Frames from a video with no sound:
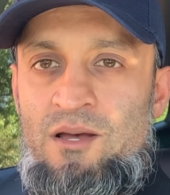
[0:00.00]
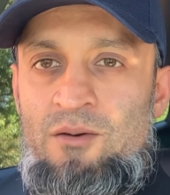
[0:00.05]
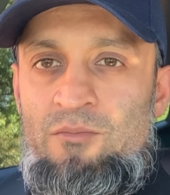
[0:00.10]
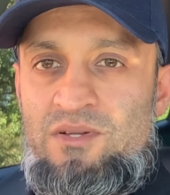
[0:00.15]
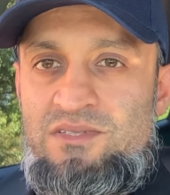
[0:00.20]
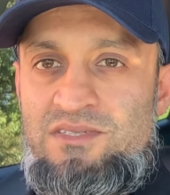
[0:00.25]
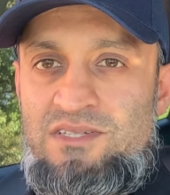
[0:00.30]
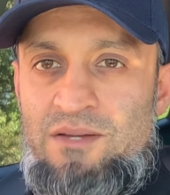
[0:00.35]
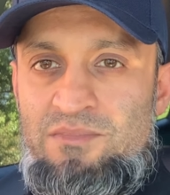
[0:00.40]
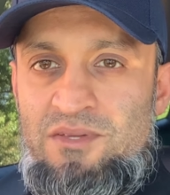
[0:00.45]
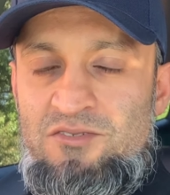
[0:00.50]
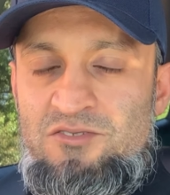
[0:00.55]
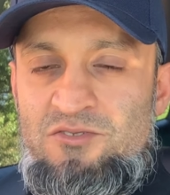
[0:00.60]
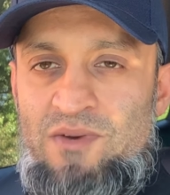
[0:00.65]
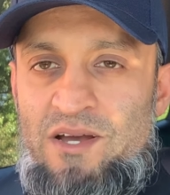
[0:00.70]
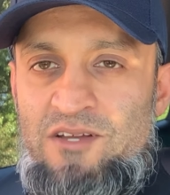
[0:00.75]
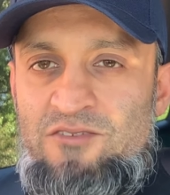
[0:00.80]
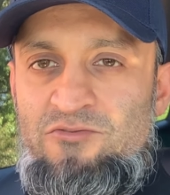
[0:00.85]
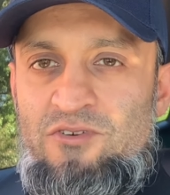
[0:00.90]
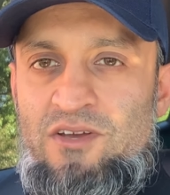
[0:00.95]
But sometimes we
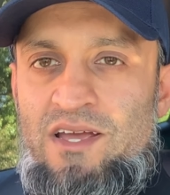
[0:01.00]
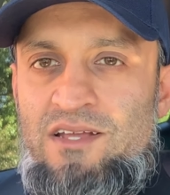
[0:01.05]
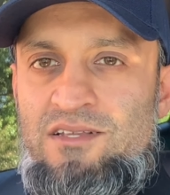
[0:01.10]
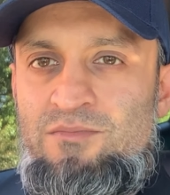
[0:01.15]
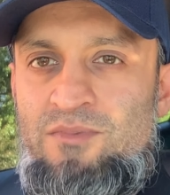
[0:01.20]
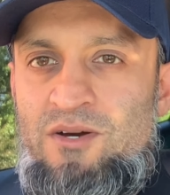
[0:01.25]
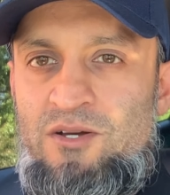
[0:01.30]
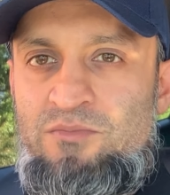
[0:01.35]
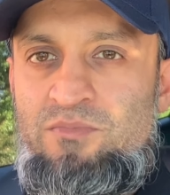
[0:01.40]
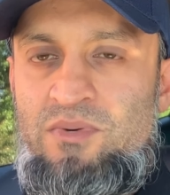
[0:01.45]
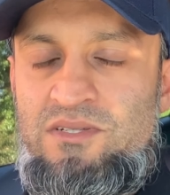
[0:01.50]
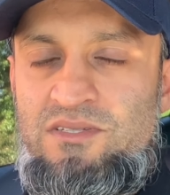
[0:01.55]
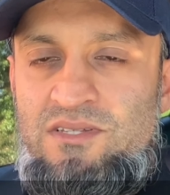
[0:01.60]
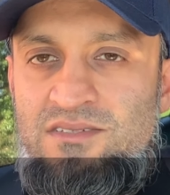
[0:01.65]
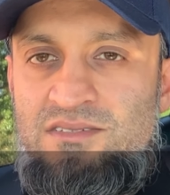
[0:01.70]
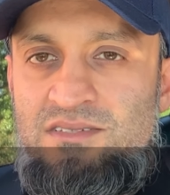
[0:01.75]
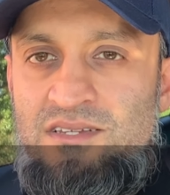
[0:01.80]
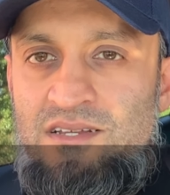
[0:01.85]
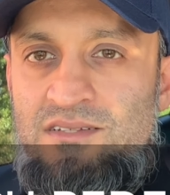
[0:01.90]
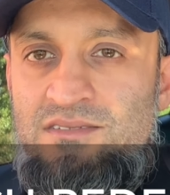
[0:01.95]
might forget about
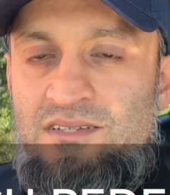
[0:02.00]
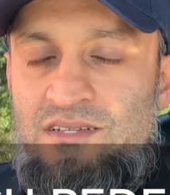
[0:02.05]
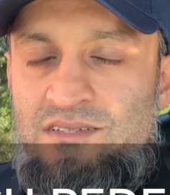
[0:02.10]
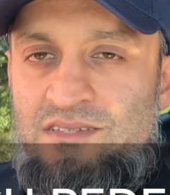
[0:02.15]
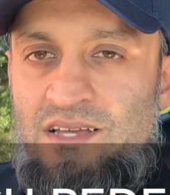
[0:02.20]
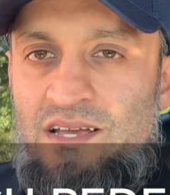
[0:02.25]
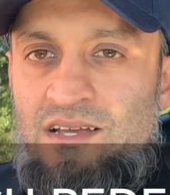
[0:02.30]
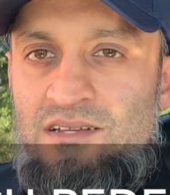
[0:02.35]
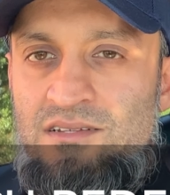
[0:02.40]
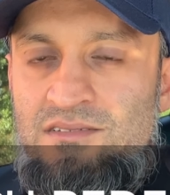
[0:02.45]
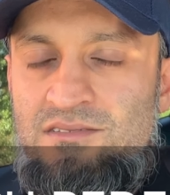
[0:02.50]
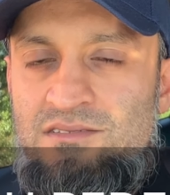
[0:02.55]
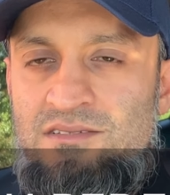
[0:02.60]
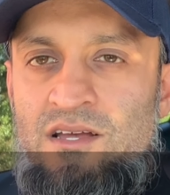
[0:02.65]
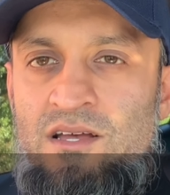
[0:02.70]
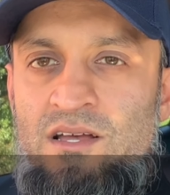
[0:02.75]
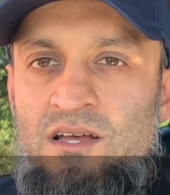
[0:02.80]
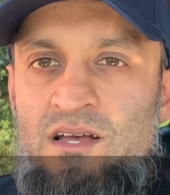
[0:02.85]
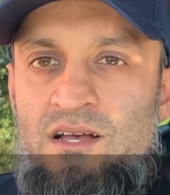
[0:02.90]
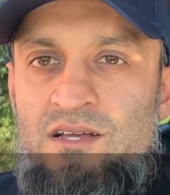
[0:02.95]
pedestrians and cyclists.
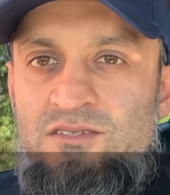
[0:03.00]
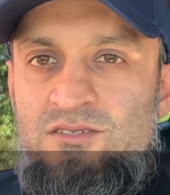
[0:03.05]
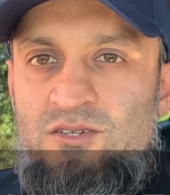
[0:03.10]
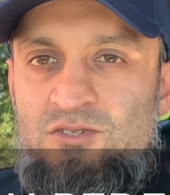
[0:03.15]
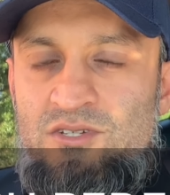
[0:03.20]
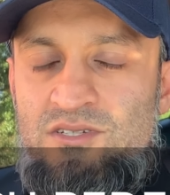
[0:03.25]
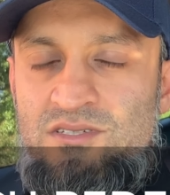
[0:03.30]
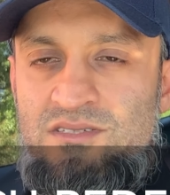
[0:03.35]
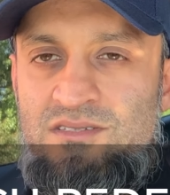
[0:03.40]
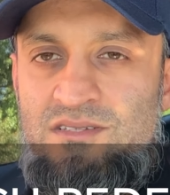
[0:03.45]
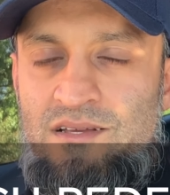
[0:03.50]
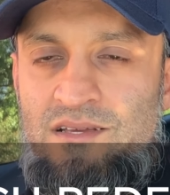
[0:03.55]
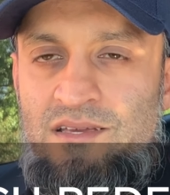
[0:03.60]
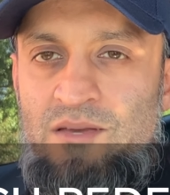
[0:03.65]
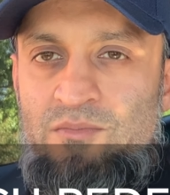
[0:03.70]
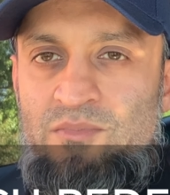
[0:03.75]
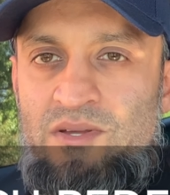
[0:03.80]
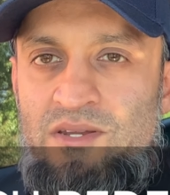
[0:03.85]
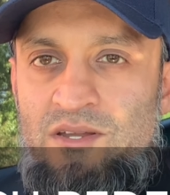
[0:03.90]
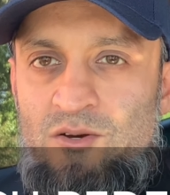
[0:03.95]
So just
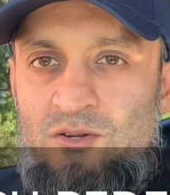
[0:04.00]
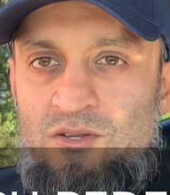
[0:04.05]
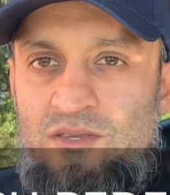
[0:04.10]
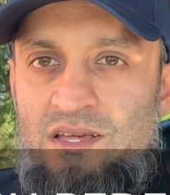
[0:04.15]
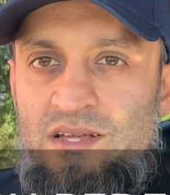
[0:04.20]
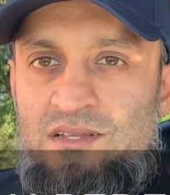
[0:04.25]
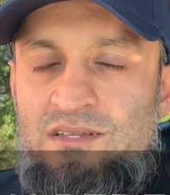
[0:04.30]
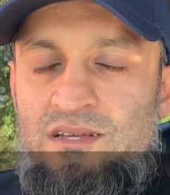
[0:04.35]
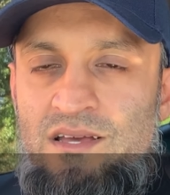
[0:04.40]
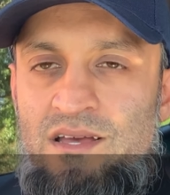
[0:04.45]
keep a note that